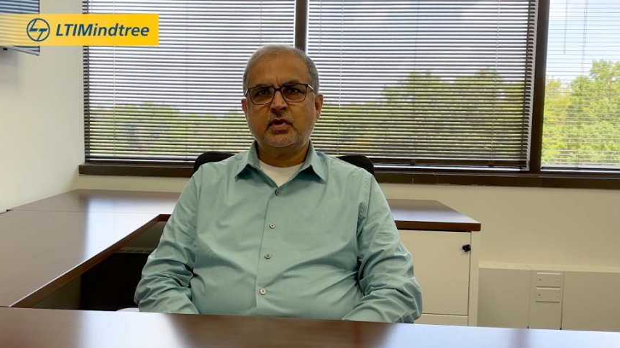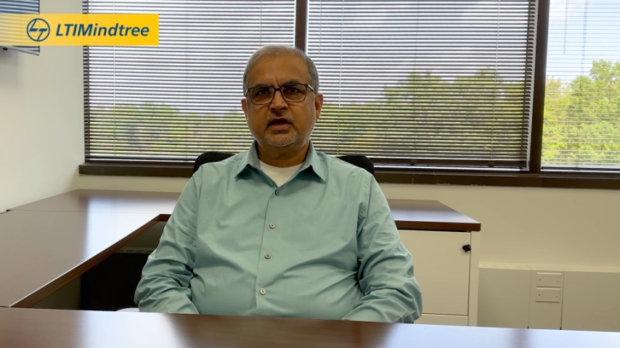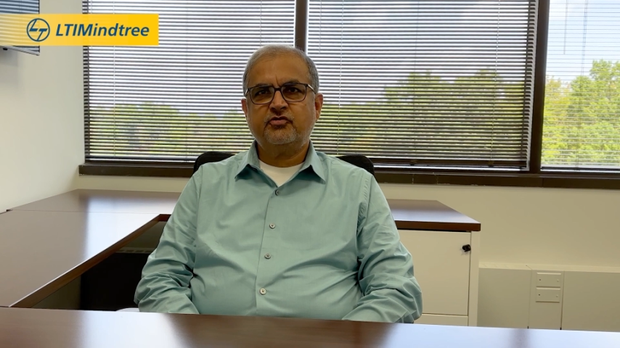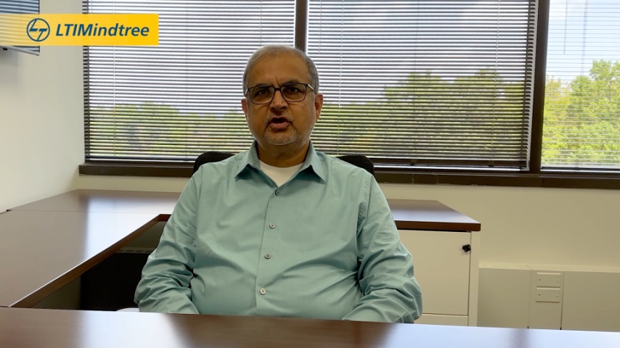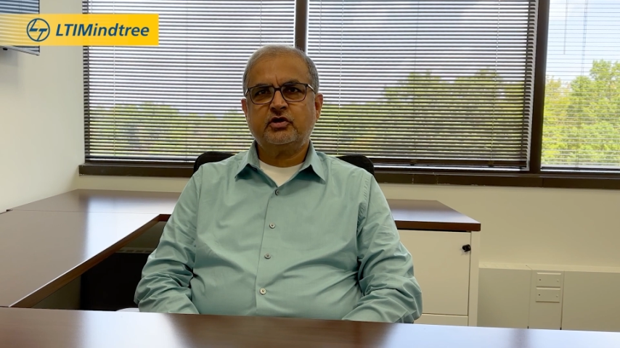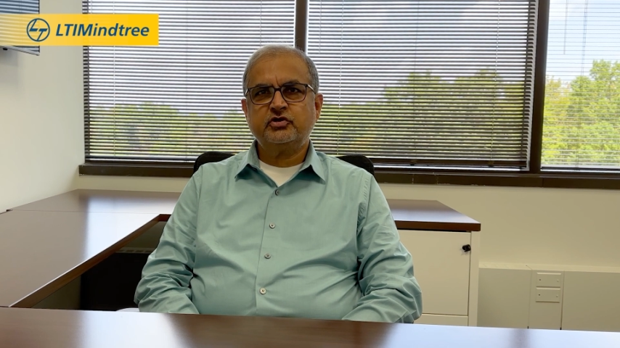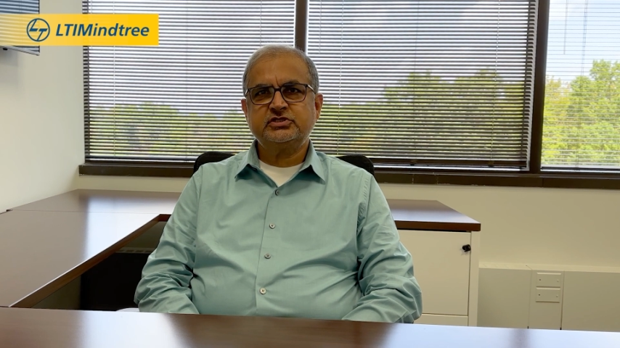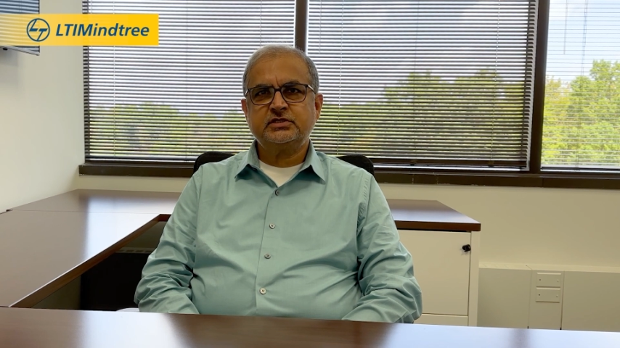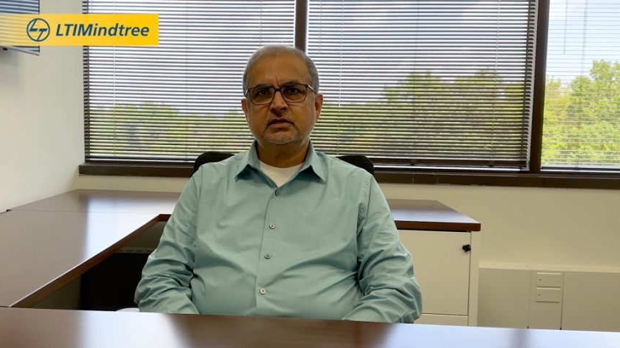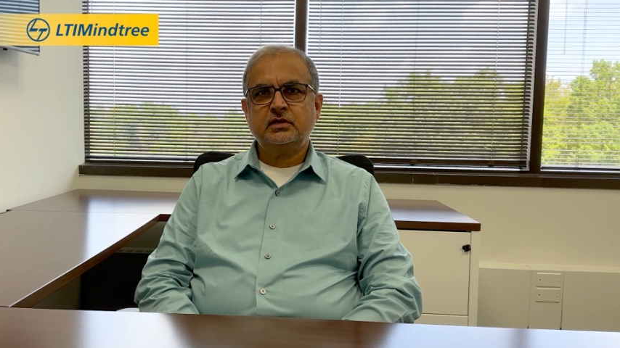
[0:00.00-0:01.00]
Mindtree
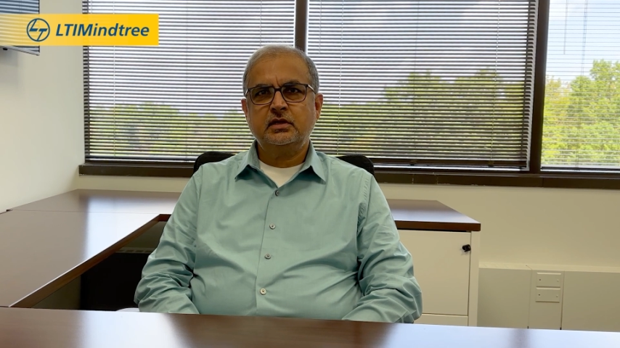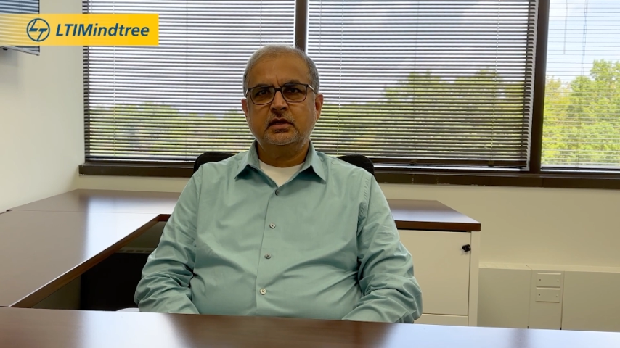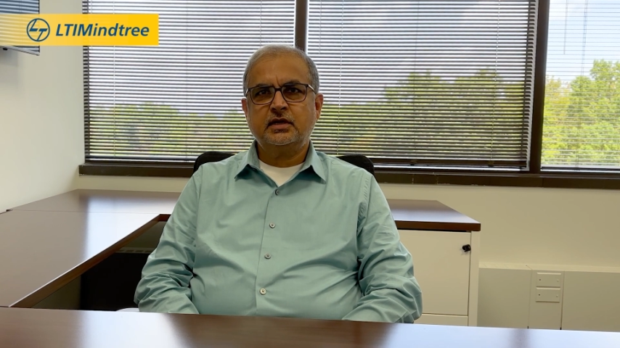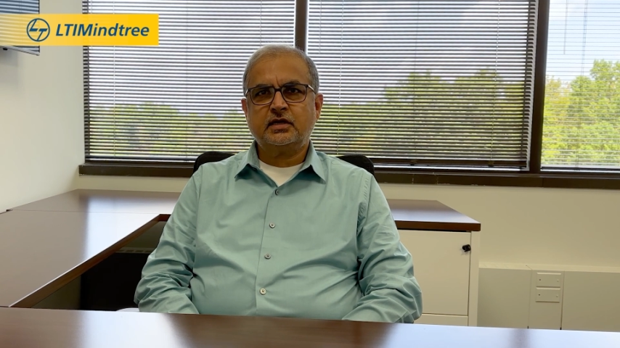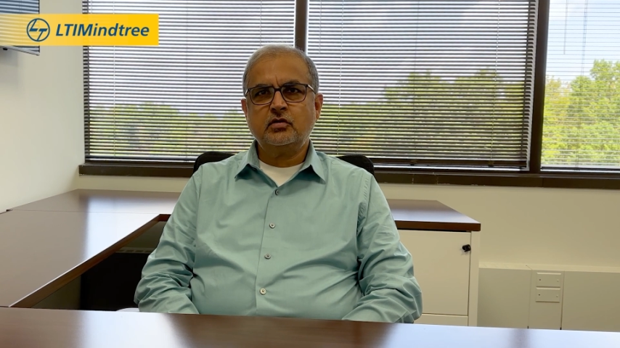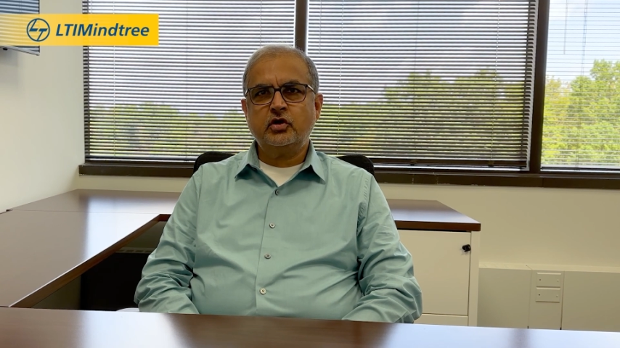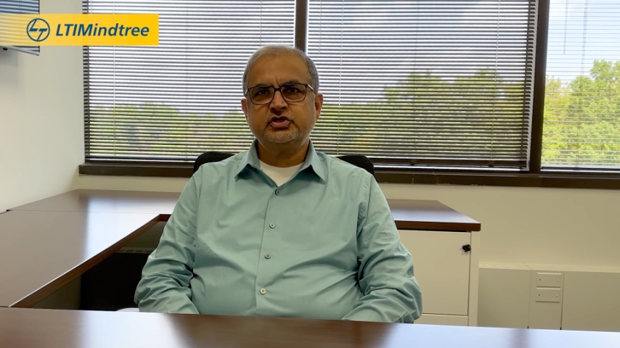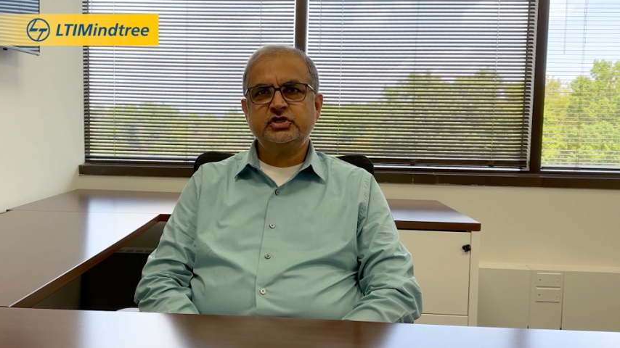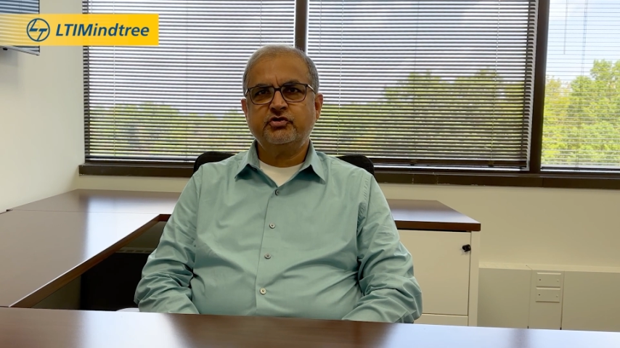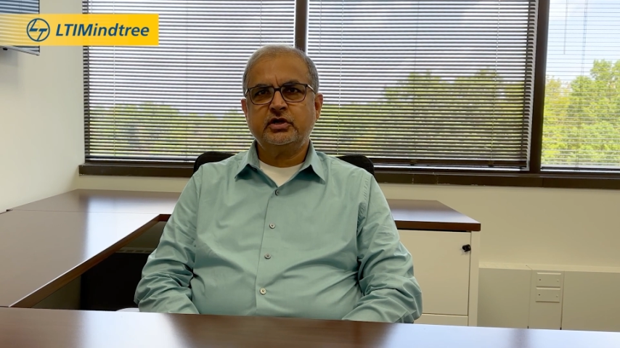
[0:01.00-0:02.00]
Crystal
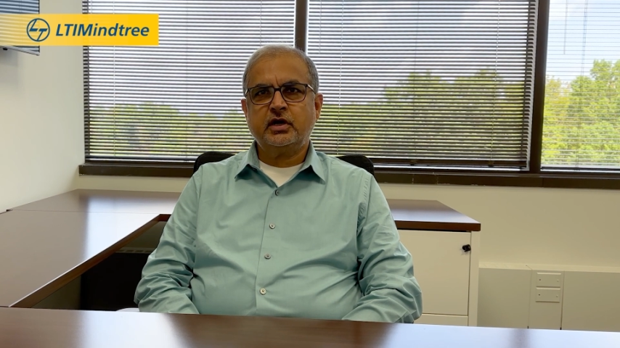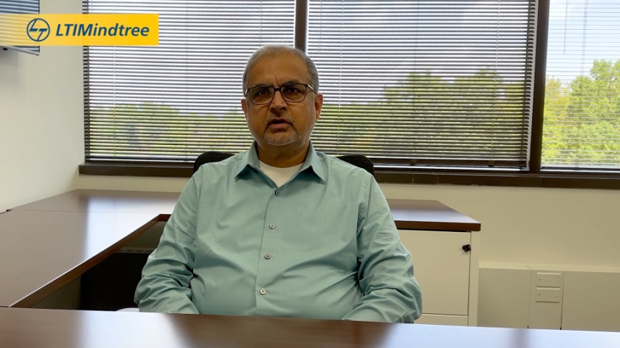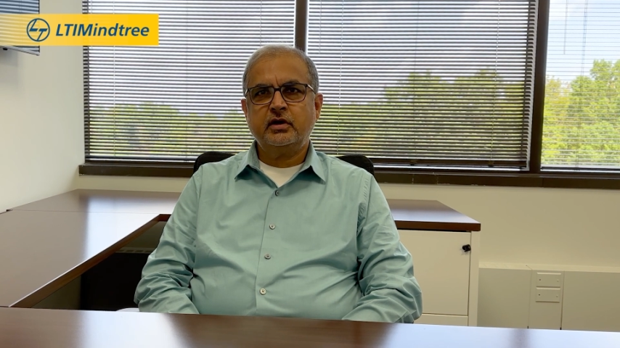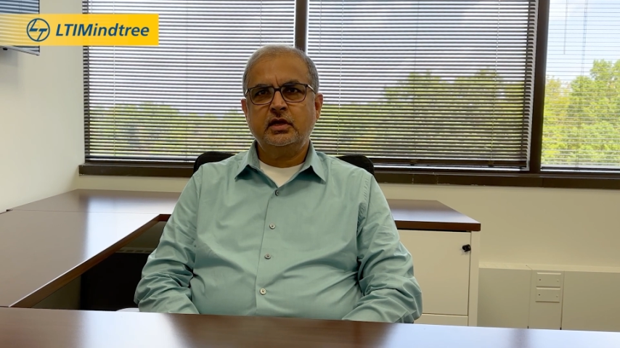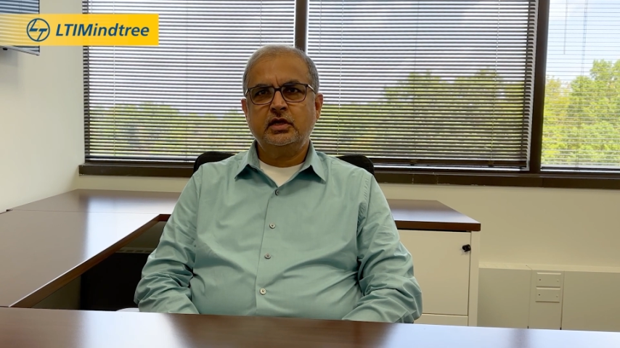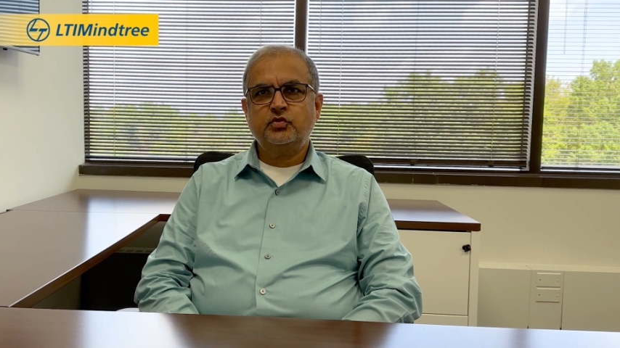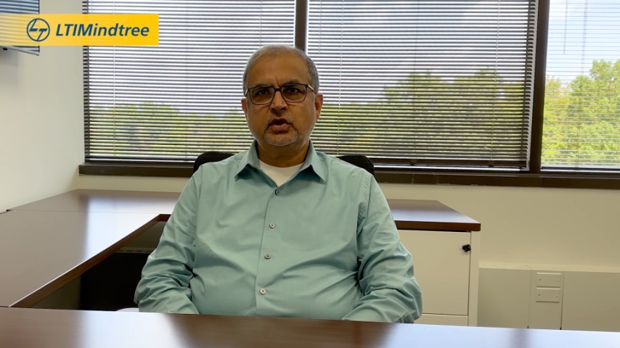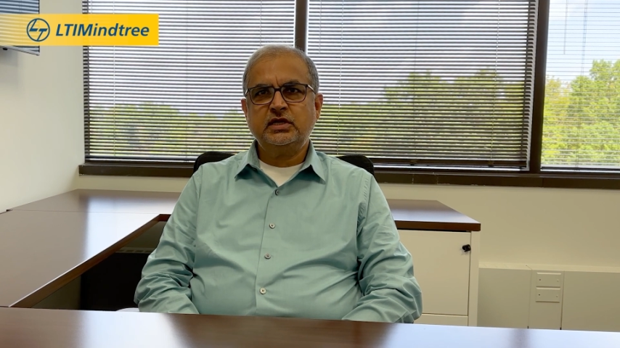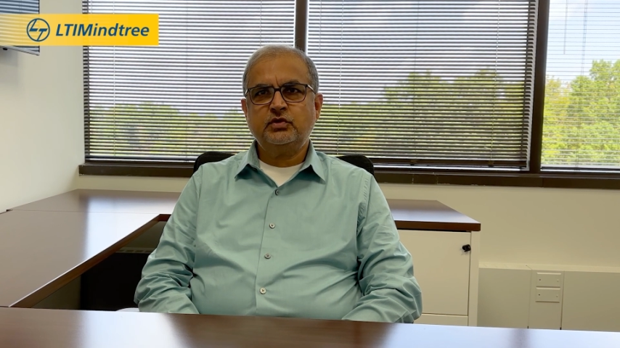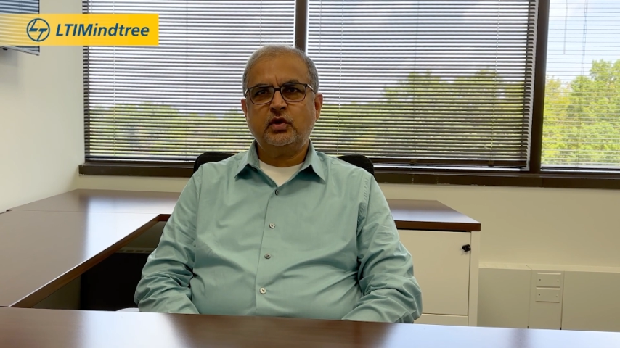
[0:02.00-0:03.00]
Technology Radar
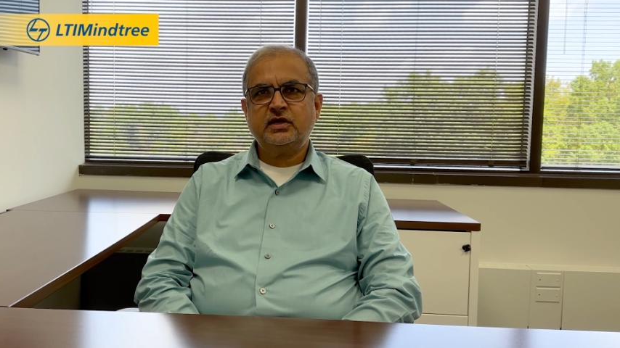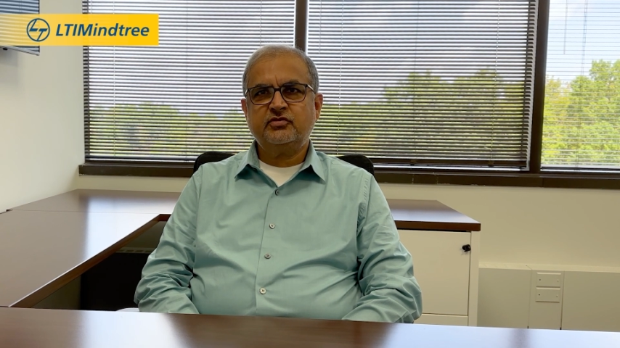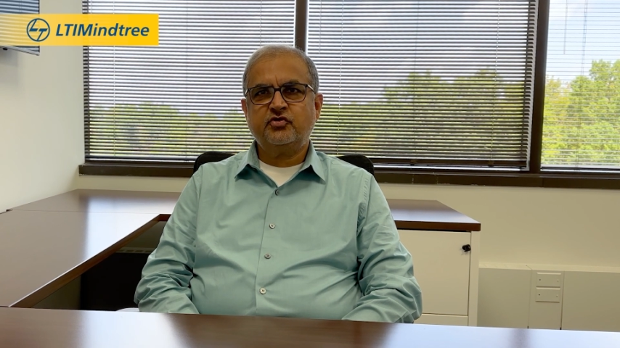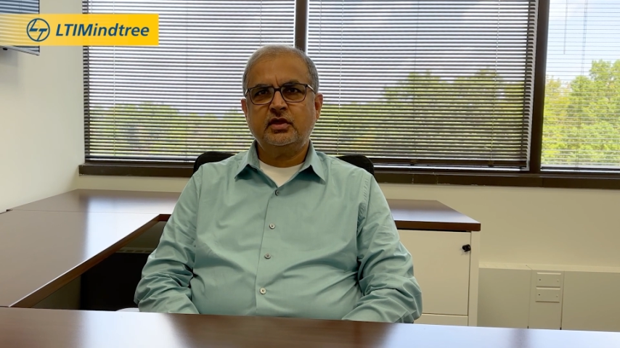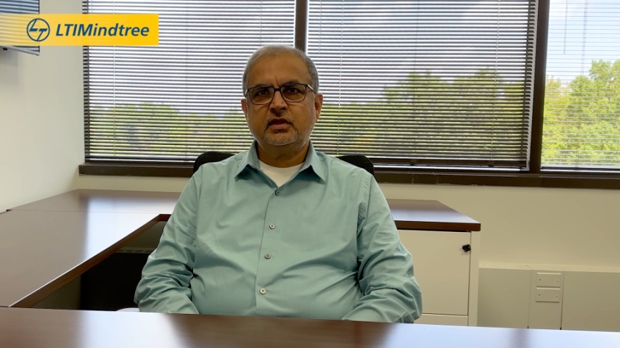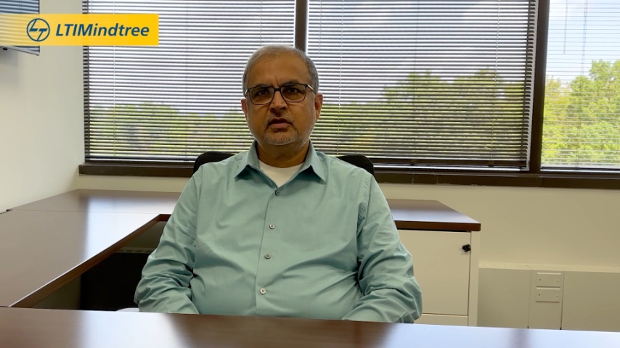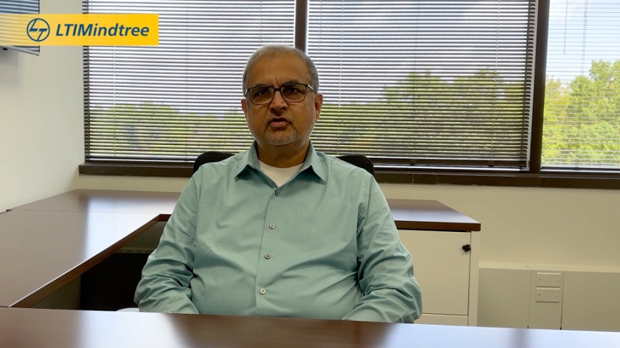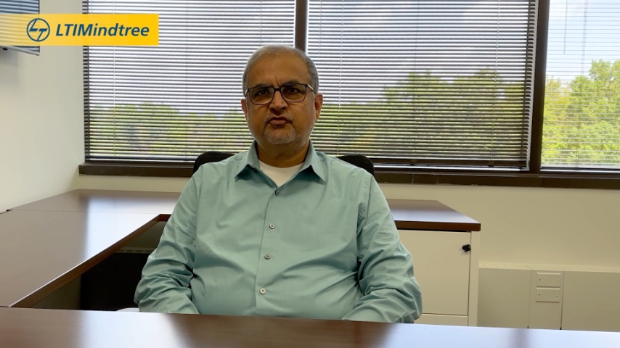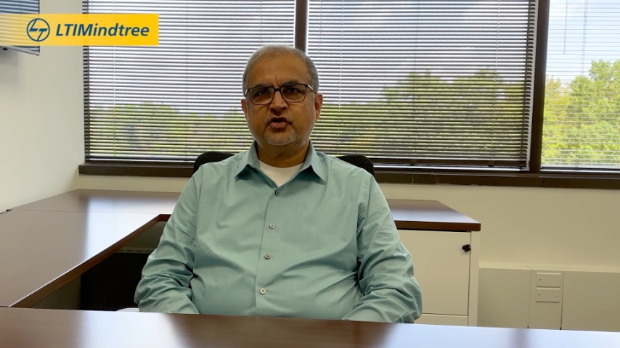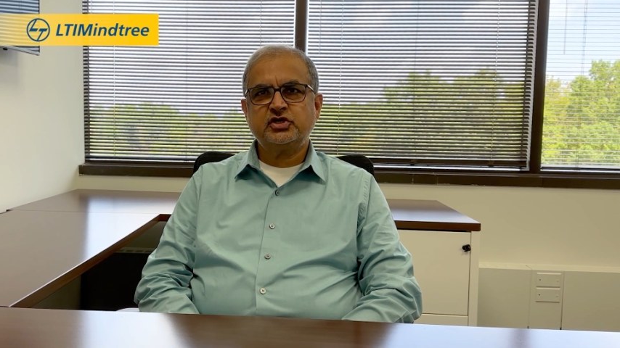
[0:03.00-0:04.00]
2023
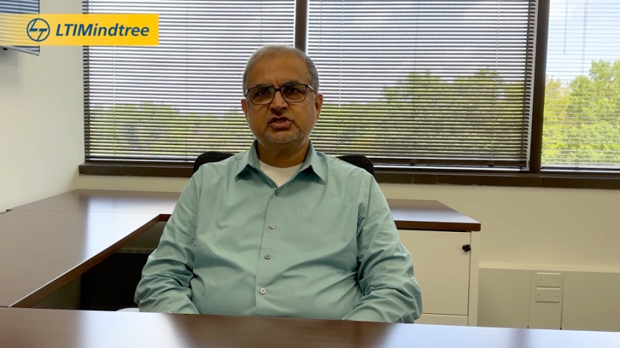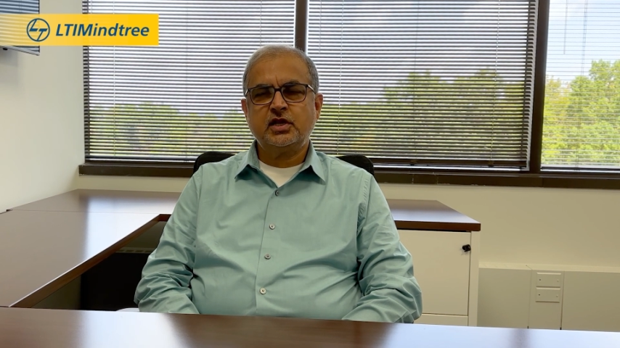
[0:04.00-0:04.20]
Refresh